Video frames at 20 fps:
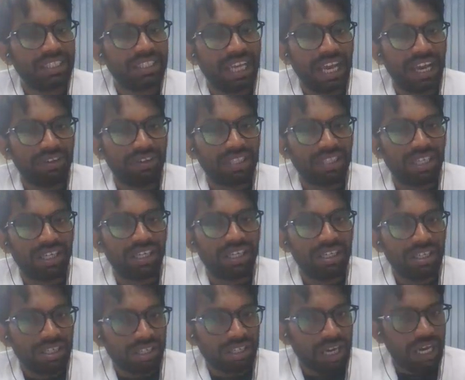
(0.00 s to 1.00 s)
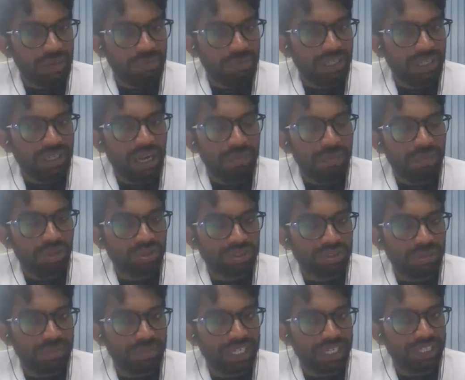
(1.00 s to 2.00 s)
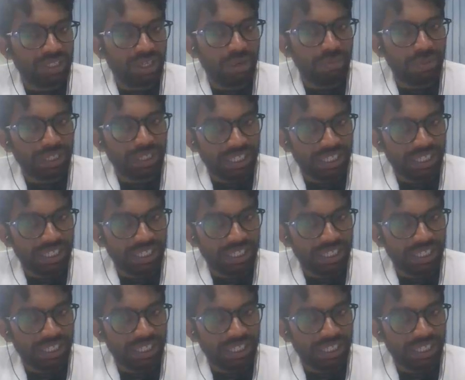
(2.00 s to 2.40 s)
have the carbon compounds, the main topic.